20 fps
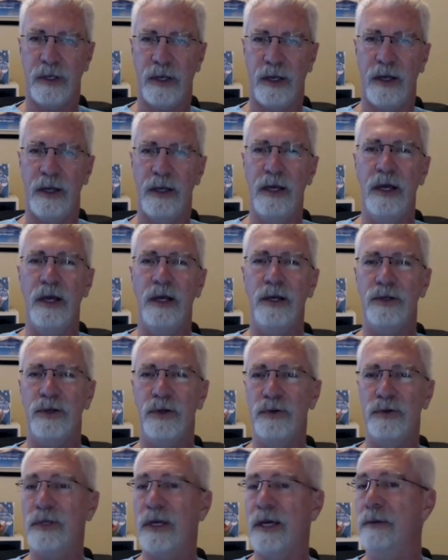Okay,
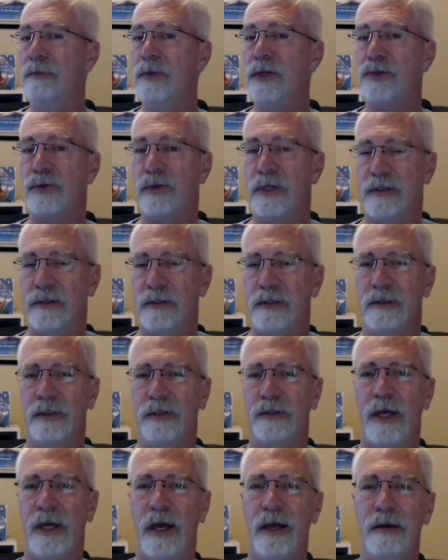use imageries.
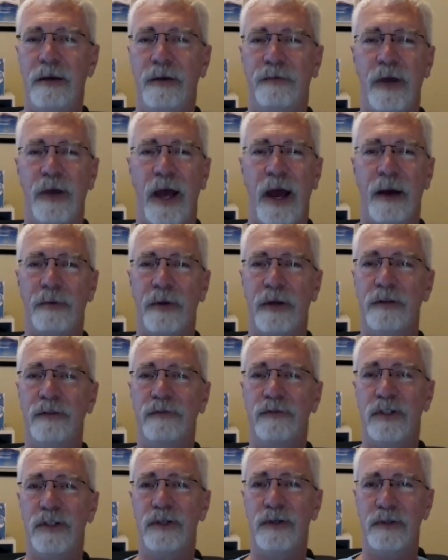Okay, if you happen to
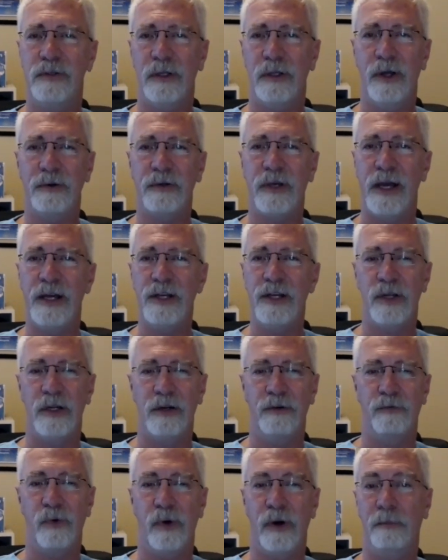choose a
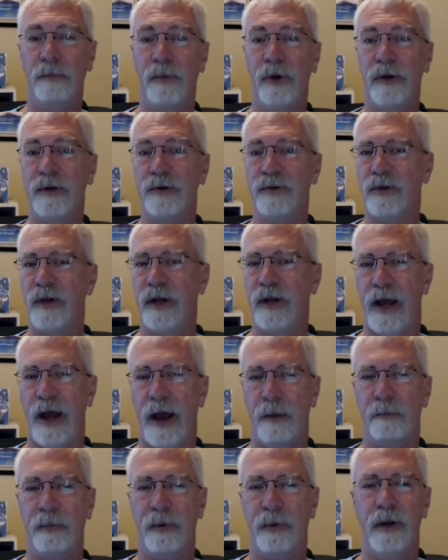location of where a murder is going to
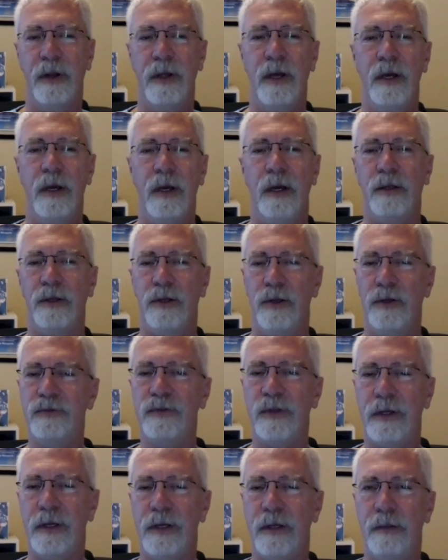happen, use
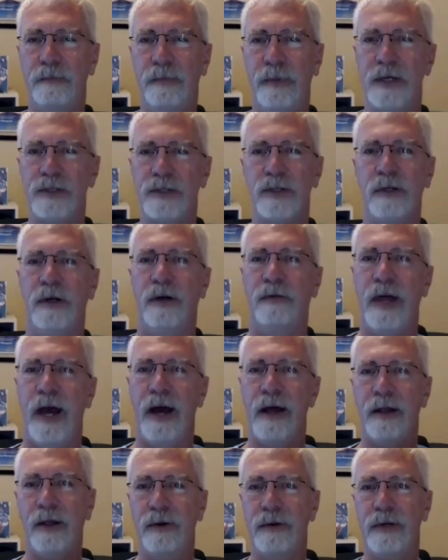the picture of
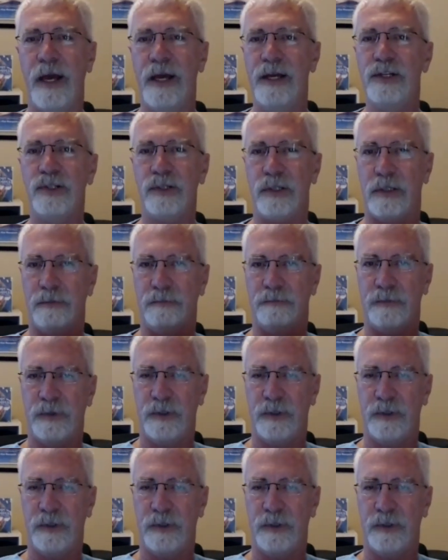that location.